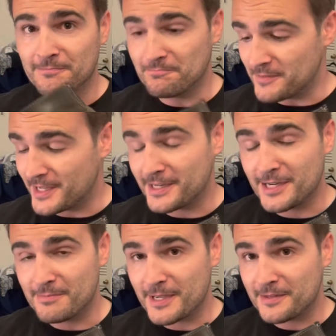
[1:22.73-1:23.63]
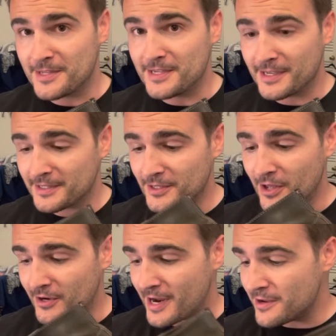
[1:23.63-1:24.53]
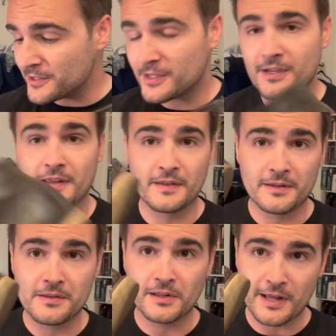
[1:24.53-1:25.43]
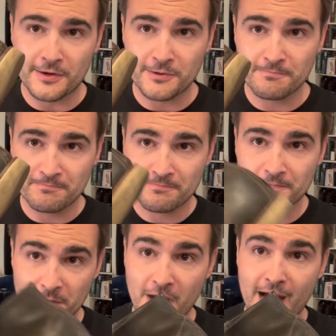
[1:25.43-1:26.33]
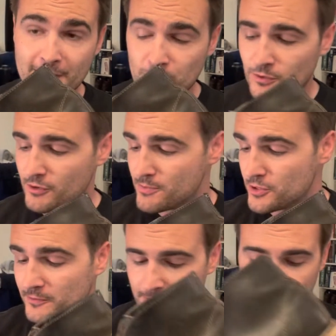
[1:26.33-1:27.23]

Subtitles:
they ended up at the slaughterhouse, and then the hides were removed.